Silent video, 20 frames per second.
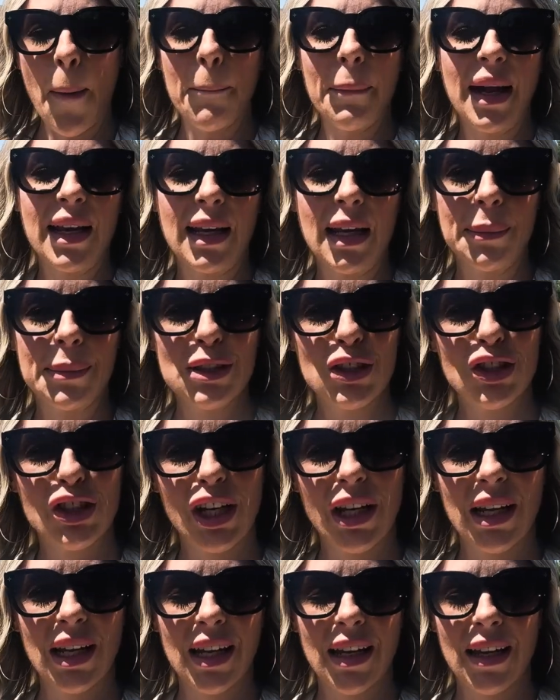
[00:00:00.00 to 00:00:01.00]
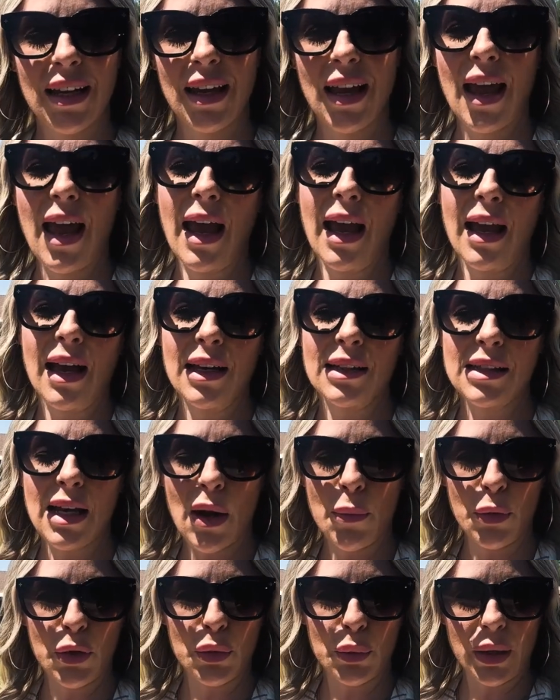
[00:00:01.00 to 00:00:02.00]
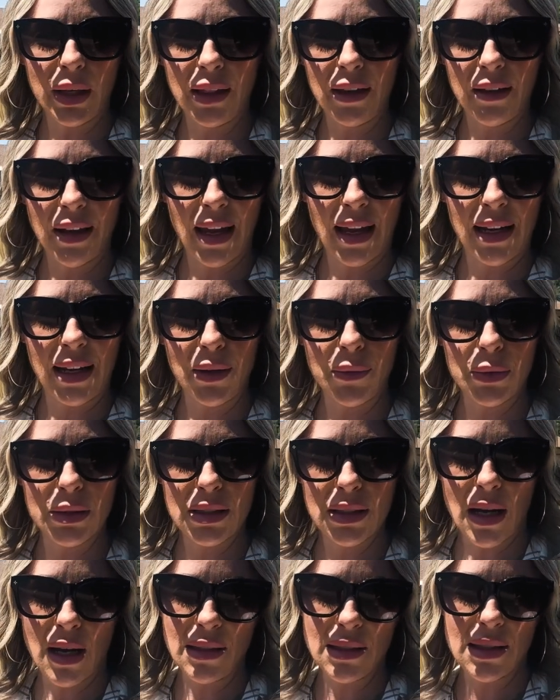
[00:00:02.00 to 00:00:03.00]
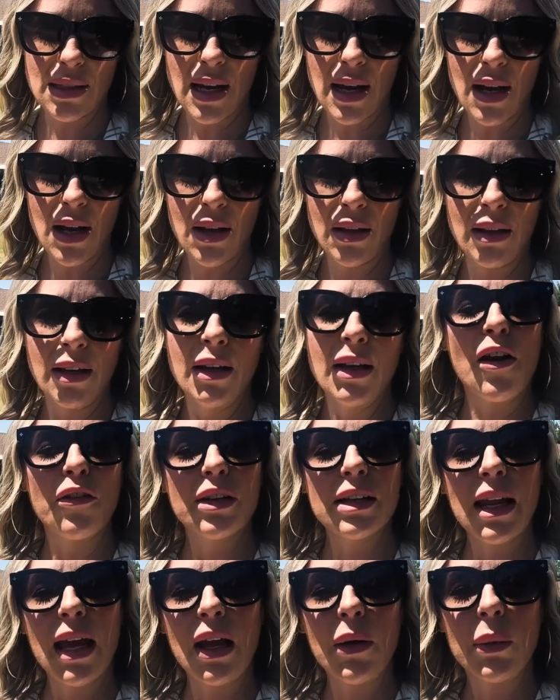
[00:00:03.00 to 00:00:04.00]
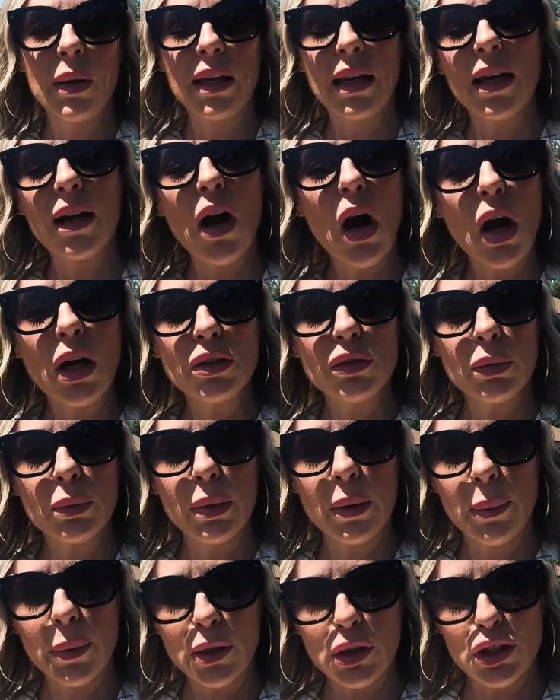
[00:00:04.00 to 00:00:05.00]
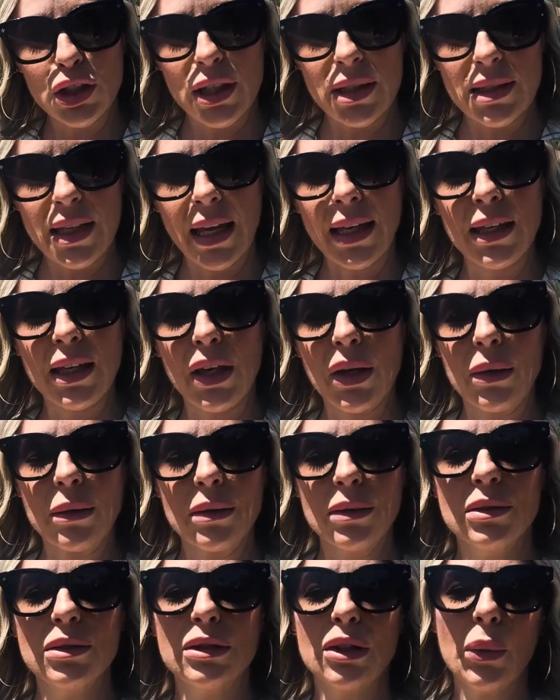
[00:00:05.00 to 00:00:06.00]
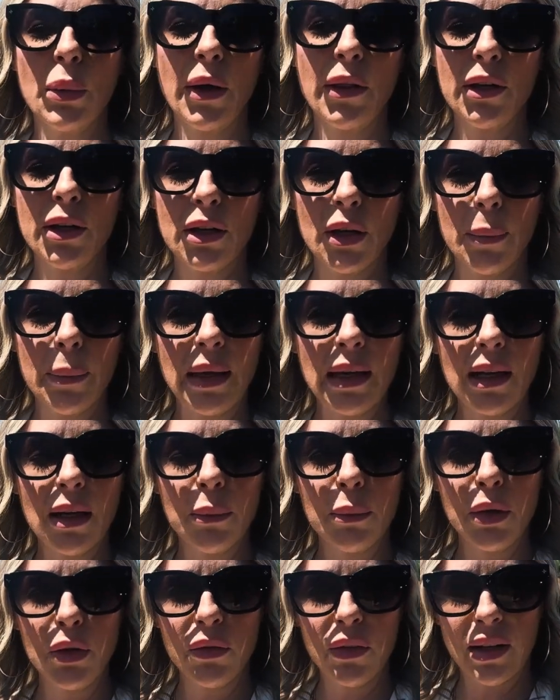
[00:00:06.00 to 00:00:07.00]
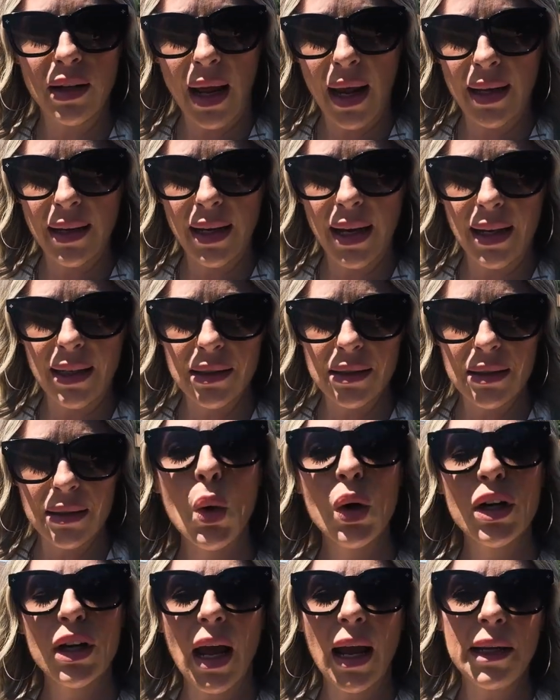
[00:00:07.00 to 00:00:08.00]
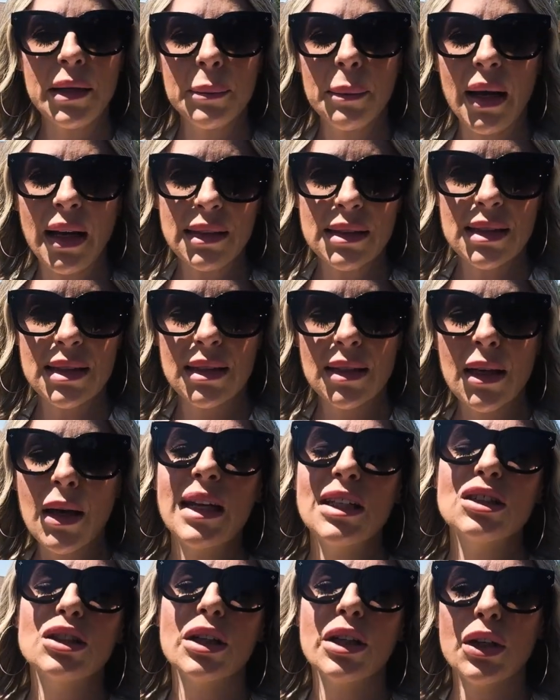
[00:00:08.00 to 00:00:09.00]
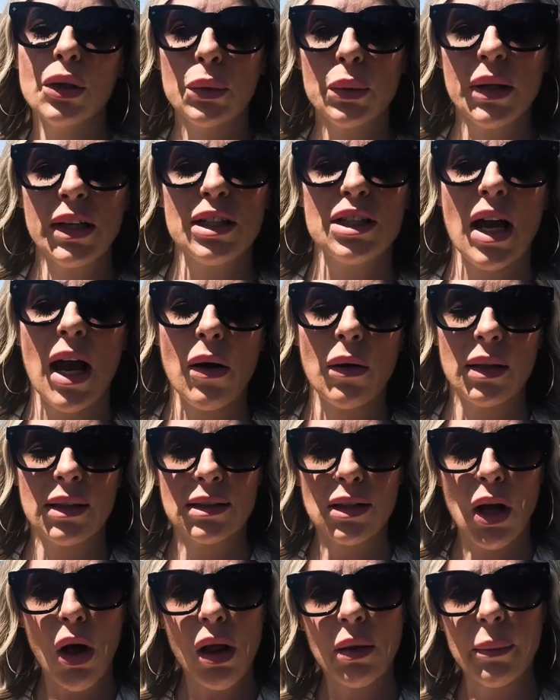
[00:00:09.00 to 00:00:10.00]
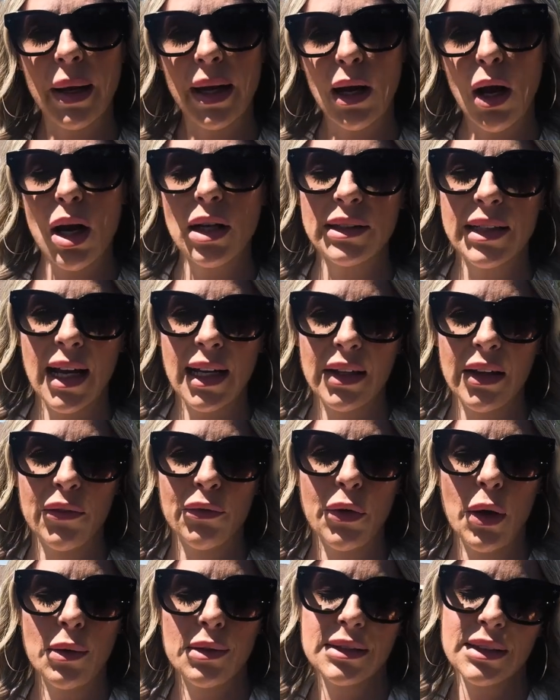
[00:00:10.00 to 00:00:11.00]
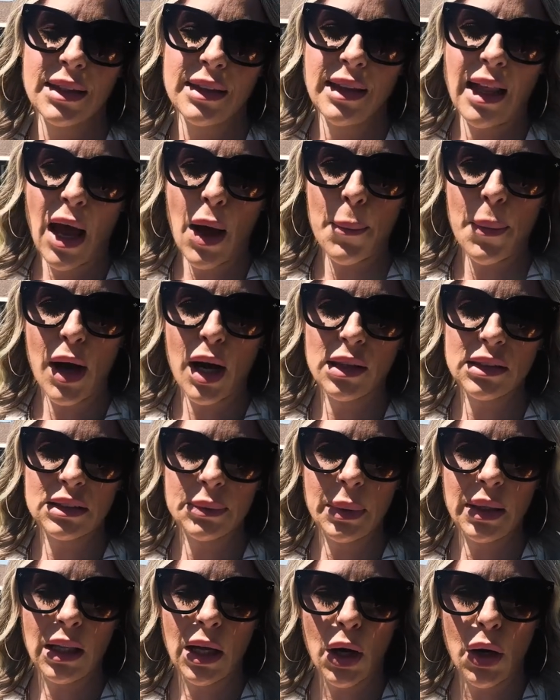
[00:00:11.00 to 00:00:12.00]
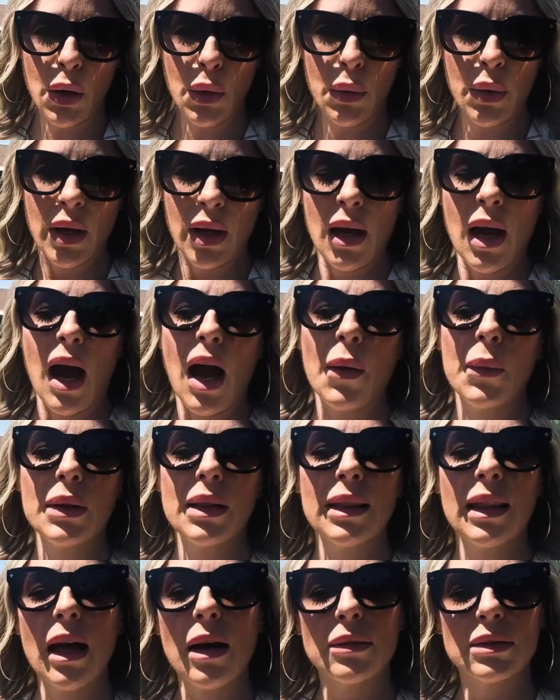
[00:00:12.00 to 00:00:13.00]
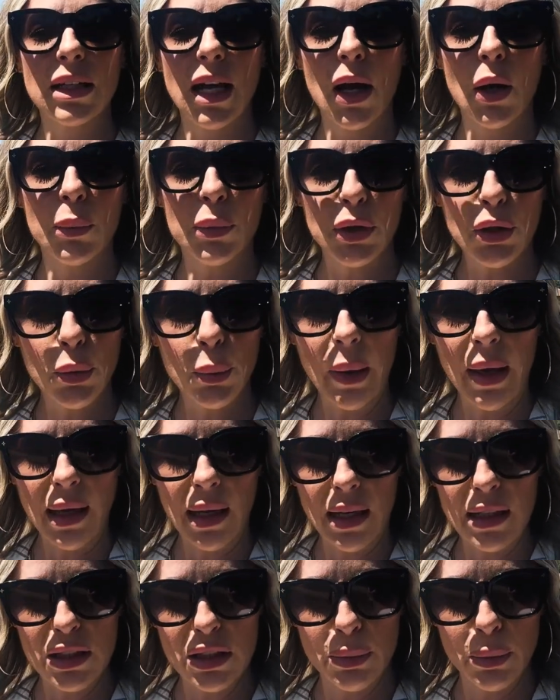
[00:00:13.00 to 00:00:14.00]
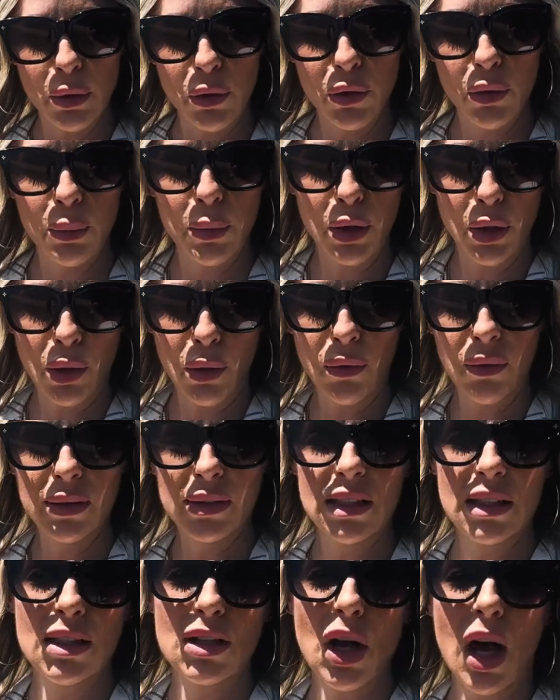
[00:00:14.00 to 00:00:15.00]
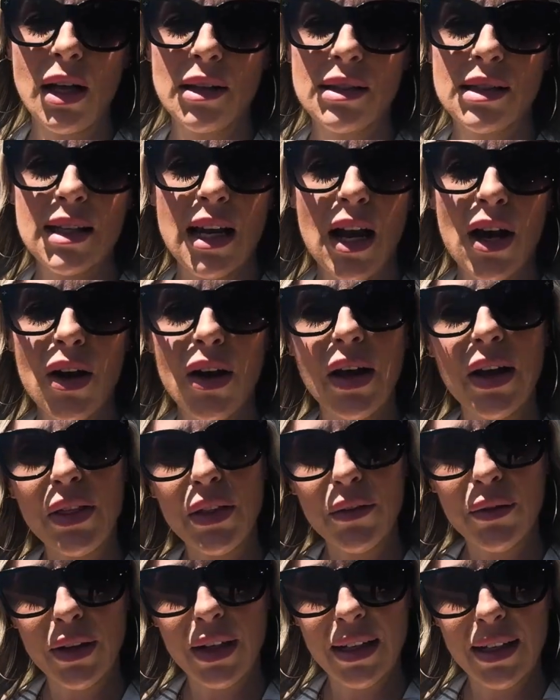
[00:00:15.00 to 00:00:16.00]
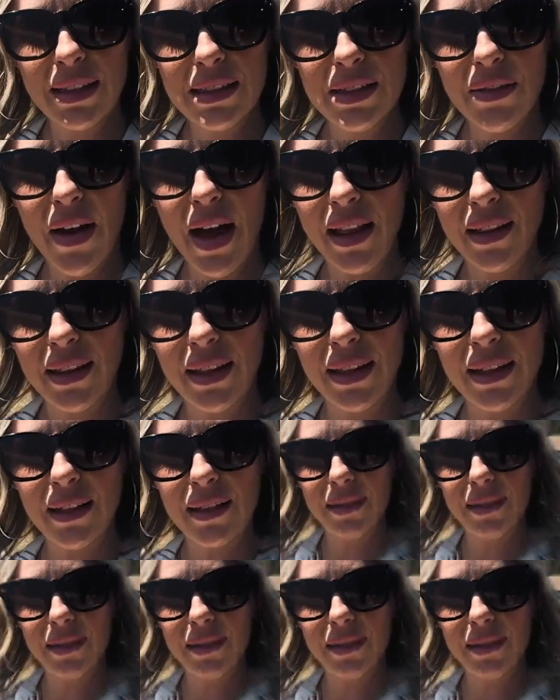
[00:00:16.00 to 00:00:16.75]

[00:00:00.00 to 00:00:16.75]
My name is Gina and I'm with Relocating with Scottsdale. Every day we get calls from people just like you, so whether you're making a move in 9 days or 9 months, make sure you reach out as all of my contact info is in that box below. I would love to help you make a smooth move to Scottsdale and the Phoenix Valley.